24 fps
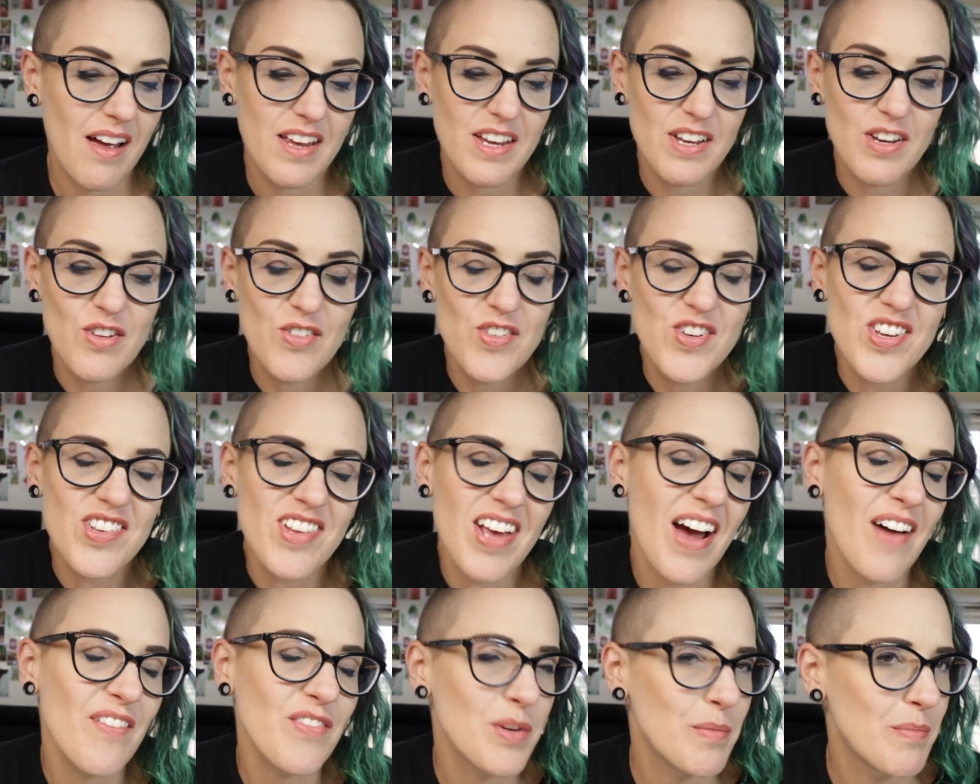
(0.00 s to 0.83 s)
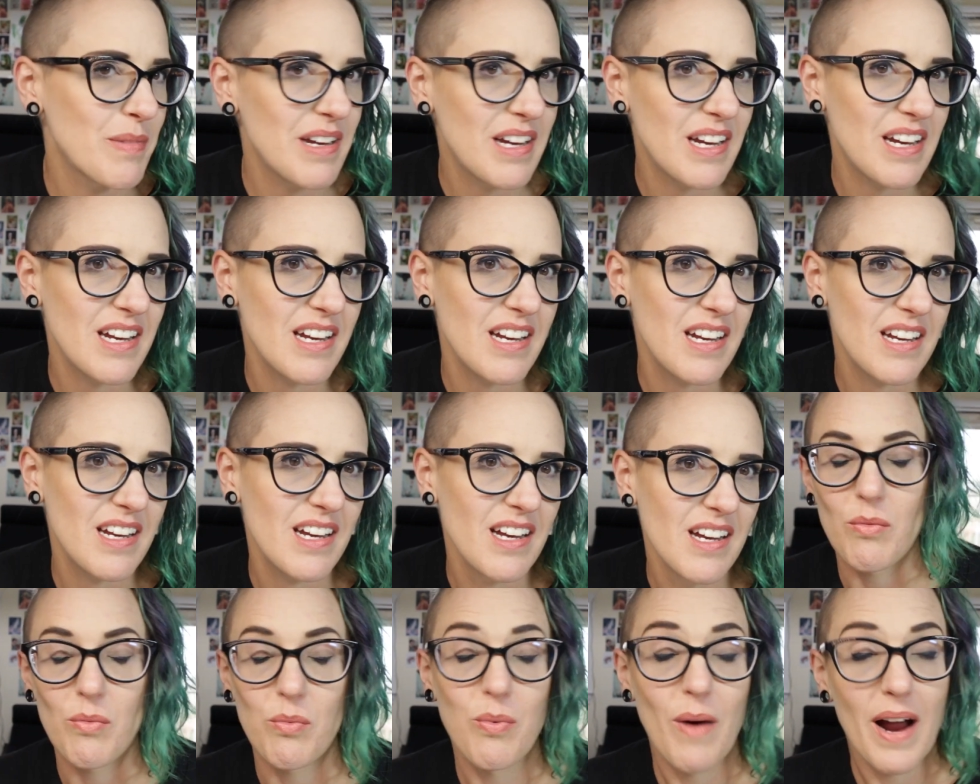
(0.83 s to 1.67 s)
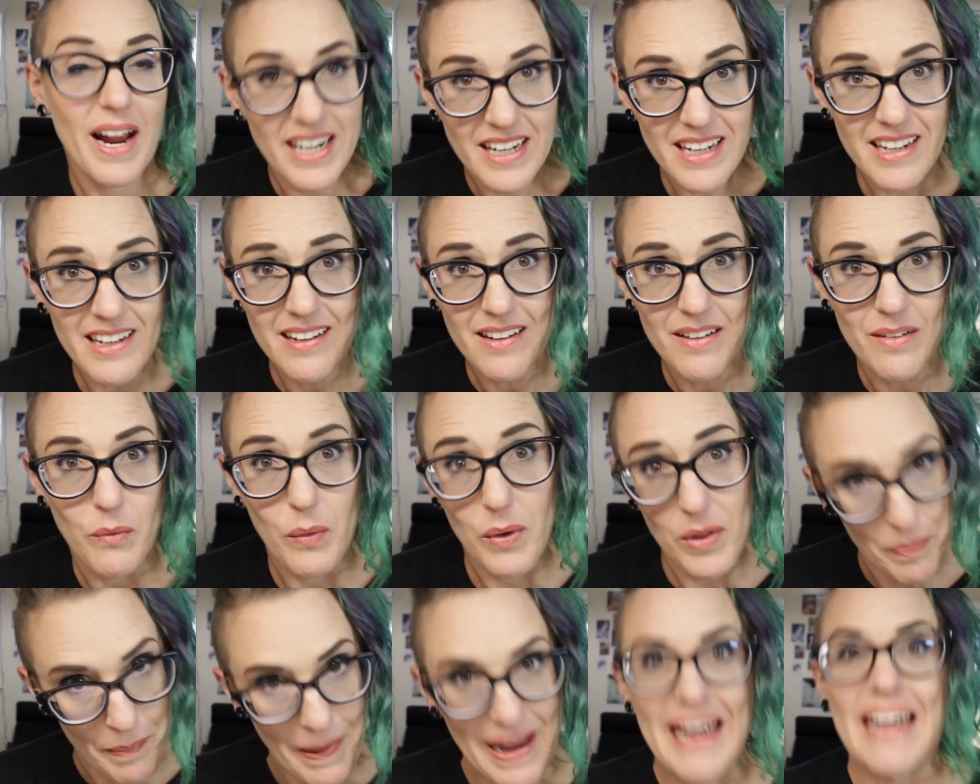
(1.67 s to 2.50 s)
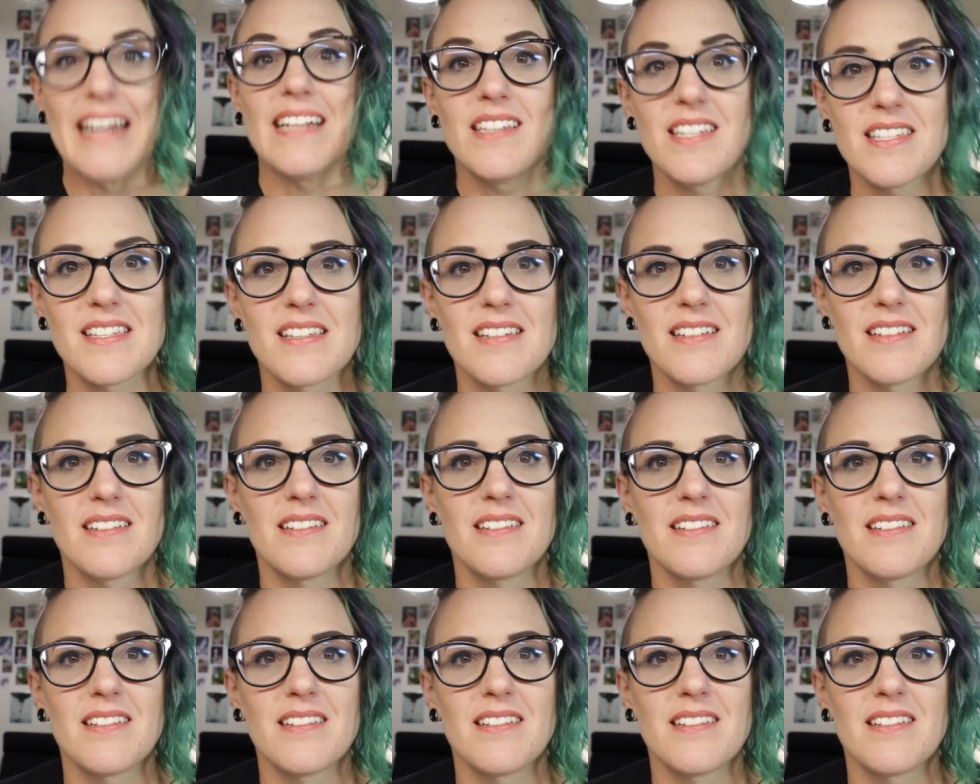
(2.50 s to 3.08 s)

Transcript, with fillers: You just have to be ready with paints,